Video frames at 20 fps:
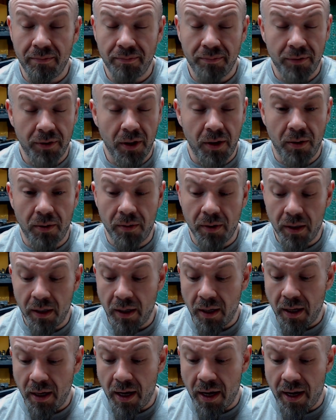So,
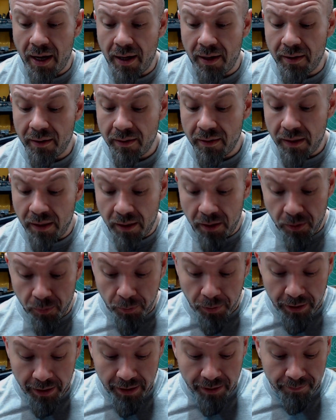
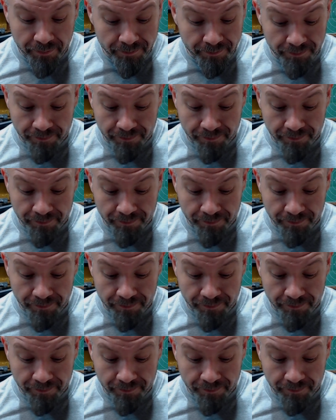really,